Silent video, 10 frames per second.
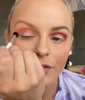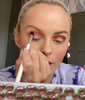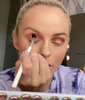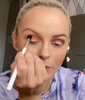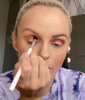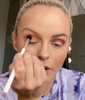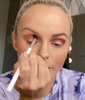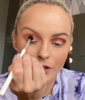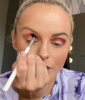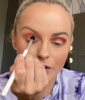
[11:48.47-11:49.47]
And I'm going to go in
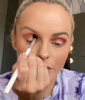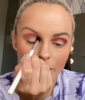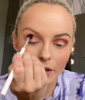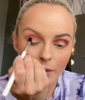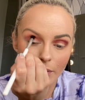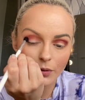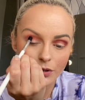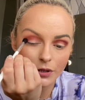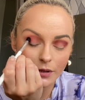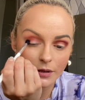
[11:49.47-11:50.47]
circular motions